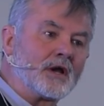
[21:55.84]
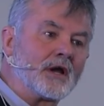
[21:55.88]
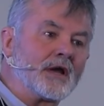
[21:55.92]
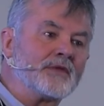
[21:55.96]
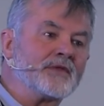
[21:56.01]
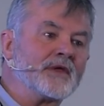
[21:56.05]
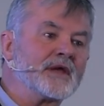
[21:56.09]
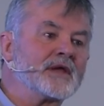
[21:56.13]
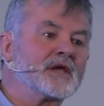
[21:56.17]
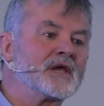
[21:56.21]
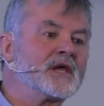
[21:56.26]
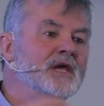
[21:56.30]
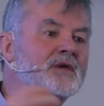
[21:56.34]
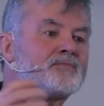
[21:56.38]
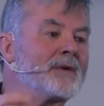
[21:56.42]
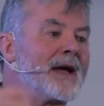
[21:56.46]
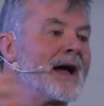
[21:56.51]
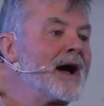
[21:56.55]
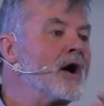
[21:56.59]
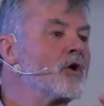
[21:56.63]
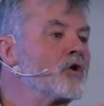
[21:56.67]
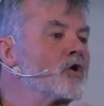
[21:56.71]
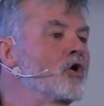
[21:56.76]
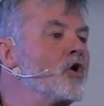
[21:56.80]
and they keep
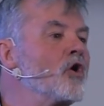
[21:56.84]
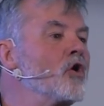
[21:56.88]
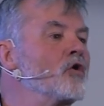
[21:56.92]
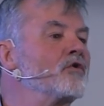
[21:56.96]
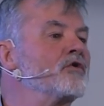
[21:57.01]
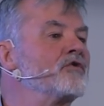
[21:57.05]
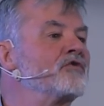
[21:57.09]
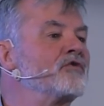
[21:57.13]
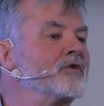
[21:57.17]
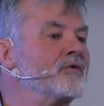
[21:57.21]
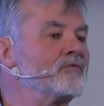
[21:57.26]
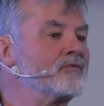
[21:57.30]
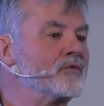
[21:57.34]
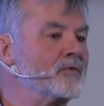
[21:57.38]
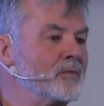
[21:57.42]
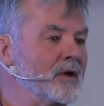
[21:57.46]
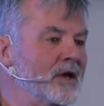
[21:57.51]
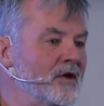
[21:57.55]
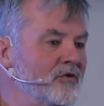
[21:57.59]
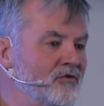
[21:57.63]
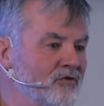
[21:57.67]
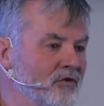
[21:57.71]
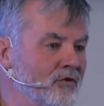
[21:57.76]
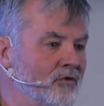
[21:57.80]
out all this
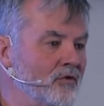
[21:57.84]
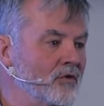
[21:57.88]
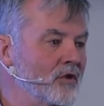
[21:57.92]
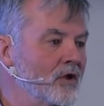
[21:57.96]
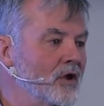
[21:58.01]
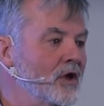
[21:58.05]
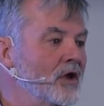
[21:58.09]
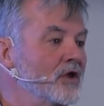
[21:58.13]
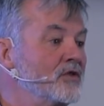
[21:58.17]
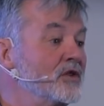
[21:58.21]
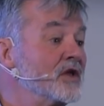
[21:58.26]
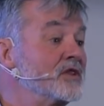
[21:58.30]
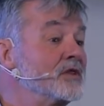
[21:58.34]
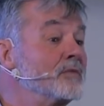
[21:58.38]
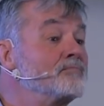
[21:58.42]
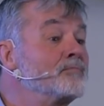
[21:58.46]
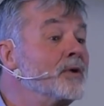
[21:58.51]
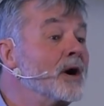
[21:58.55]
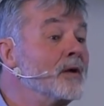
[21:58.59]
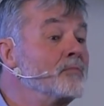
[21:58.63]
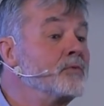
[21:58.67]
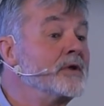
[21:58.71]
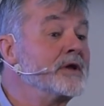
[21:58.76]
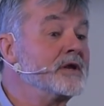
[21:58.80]
information that the
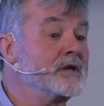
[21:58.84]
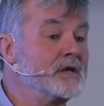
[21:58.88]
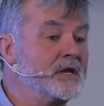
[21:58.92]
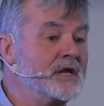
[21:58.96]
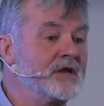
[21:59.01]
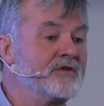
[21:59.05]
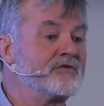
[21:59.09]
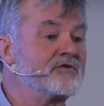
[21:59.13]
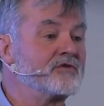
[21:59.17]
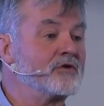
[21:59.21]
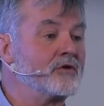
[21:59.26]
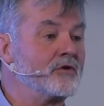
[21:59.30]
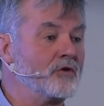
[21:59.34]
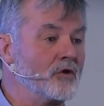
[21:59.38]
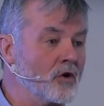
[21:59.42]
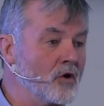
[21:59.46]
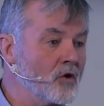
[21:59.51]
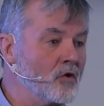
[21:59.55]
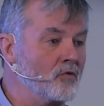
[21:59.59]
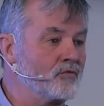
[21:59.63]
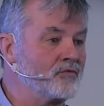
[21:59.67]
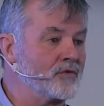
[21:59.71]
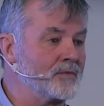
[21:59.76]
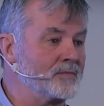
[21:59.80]
public needs to
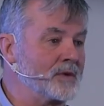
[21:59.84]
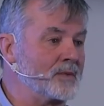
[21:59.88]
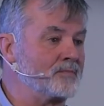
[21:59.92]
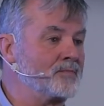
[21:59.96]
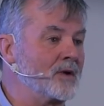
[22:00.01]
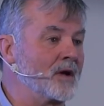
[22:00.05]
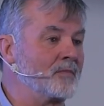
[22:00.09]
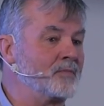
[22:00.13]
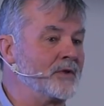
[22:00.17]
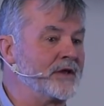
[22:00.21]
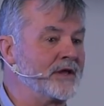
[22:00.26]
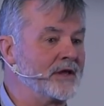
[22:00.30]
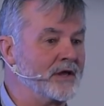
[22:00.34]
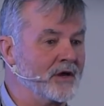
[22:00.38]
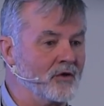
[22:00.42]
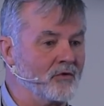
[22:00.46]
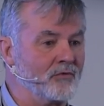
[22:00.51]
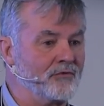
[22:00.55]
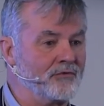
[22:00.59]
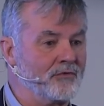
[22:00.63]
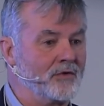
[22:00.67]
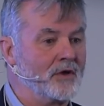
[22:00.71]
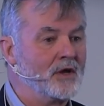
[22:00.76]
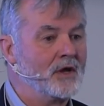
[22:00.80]
know from a public
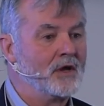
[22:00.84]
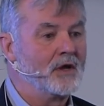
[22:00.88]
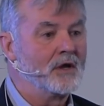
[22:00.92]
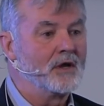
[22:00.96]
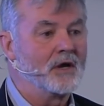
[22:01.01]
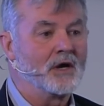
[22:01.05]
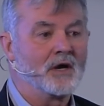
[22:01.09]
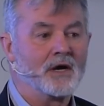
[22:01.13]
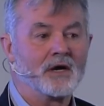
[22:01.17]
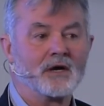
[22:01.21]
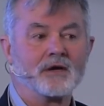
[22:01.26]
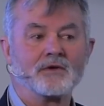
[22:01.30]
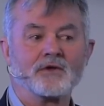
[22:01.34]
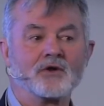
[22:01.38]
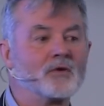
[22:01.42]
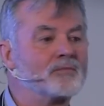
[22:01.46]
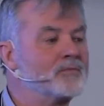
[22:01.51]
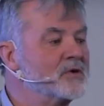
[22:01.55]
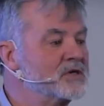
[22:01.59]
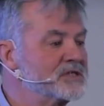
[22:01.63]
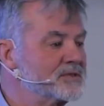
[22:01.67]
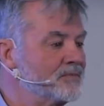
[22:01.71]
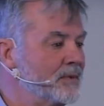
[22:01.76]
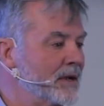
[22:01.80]
health
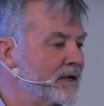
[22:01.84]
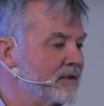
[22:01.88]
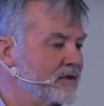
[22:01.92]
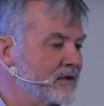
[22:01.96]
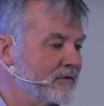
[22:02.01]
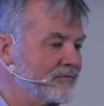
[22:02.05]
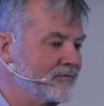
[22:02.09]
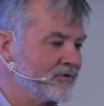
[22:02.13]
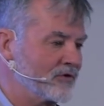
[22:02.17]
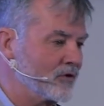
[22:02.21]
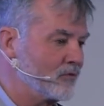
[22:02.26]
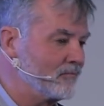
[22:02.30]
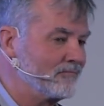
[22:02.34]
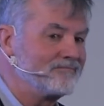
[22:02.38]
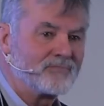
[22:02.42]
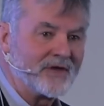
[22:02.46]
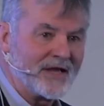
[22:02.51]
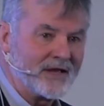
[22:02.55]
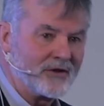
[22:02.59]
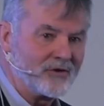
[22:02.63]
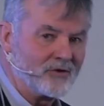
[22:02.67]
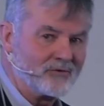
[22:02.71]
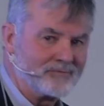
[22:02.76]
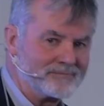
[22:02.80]
perspective. So,
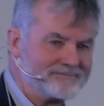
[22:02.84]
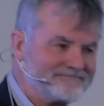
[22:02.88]
thank you.